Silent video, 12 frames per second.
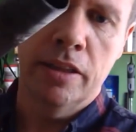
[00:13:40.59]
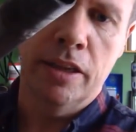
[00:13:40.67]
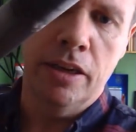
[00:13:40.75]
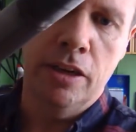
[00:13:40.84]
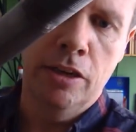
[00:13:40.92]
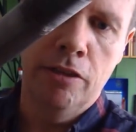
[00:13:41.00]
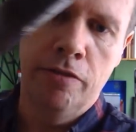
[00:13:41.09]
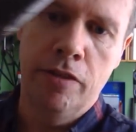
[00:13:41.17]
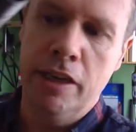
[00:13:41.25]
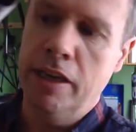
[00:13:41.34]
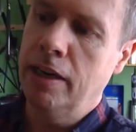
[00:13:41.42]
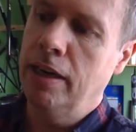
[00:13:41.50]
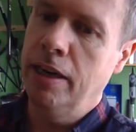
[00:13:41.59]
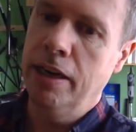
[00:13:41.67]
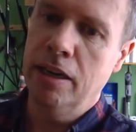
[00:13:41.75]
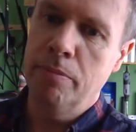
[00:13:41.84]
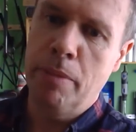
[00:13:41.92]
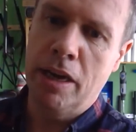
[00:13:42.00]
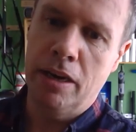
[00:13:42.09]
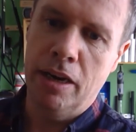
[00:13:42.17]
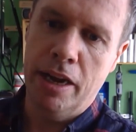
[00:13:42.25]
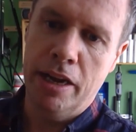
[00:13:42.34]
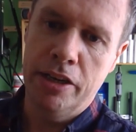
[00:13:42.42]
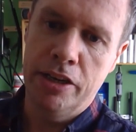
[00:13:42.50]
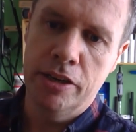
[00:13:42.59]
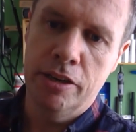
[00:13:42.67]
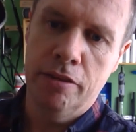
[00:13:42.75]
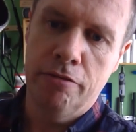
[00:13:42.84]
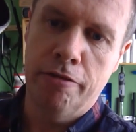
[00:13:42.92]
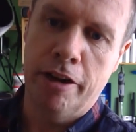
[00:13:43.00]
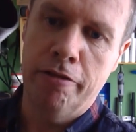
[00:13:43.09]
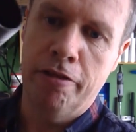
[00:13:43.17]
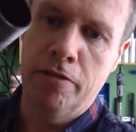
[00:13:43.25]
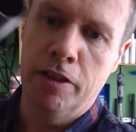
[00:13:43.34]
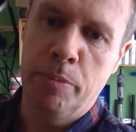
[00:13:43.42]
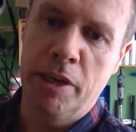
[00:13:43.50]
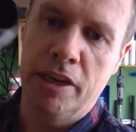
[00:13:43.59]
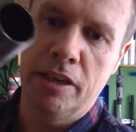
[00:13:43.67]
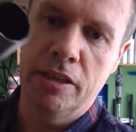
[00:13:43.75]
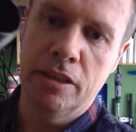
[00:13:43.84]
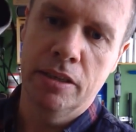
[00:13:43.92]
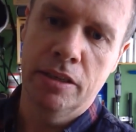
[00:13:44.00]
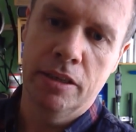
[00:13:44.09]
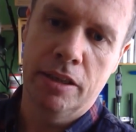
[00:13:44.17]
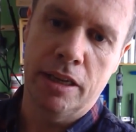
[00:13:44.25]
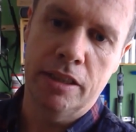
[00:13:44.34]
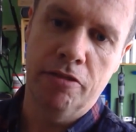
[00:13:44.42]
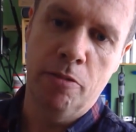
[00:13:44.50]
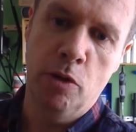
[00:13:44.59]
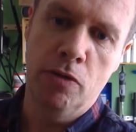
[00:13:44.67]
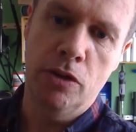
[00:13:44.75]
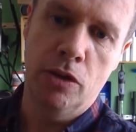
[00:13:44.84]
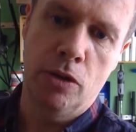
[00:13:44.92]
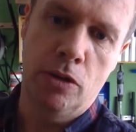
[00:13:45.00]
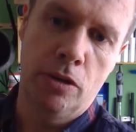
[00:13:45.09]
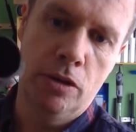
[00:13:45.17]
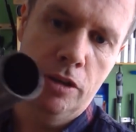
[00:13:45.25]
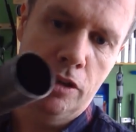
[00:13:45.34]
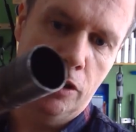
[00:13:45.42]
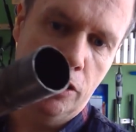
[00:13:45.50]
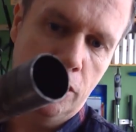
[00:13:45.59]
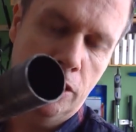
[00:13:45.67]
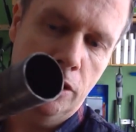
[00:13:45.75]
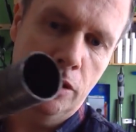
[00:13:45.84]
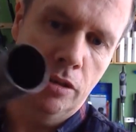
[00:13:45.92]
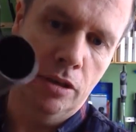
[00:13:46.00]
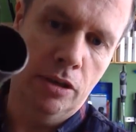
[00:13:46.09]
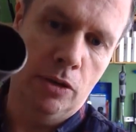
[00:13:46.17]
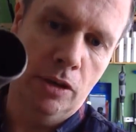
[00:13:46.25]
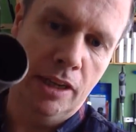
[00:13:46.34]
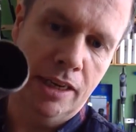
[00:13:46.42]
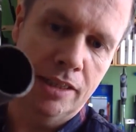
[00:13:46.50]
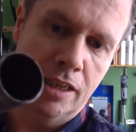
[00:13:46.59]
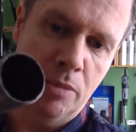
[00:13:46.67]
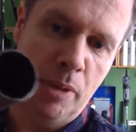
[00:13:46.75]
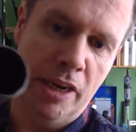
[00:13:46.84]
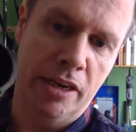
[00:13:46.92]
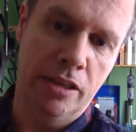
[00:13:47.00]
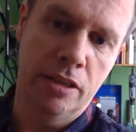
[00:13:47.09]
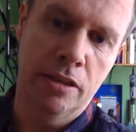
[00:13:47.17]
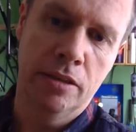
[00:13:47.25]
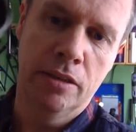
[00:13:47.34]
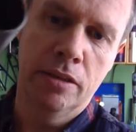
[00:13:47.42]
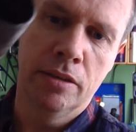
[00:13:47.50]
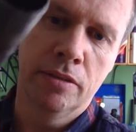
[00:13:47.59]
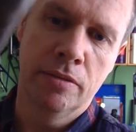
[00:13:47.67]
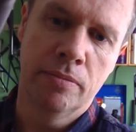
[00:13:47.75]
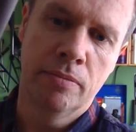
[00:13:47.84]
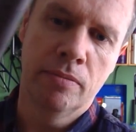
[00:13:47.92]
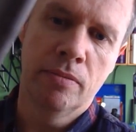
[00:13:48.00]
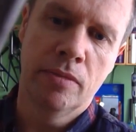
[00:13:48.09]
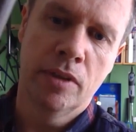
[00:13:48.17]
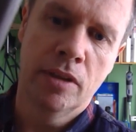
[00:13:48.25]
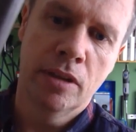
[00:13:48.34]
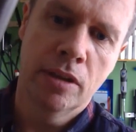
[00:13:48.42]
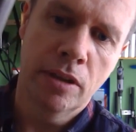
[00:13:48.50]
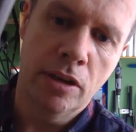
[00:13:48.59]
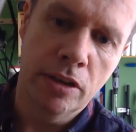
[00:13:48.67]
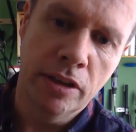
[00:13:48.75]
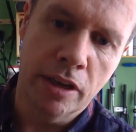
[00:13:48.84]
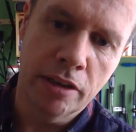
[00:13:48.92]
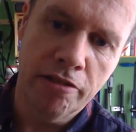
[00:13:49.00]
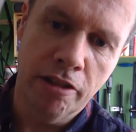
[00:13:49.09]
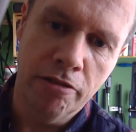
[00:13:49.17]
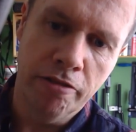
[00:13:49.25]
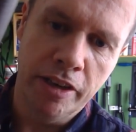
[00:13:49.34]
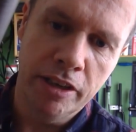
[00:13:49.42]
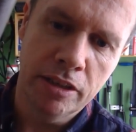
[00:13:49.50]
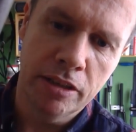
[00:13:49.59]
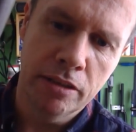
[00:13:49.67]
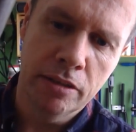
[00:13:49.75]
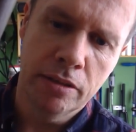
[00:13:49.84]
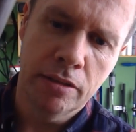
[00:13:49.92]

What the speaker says: that lovely clean metal edge right round the base. That's removed all the dirt and all the excess paint on that crown race.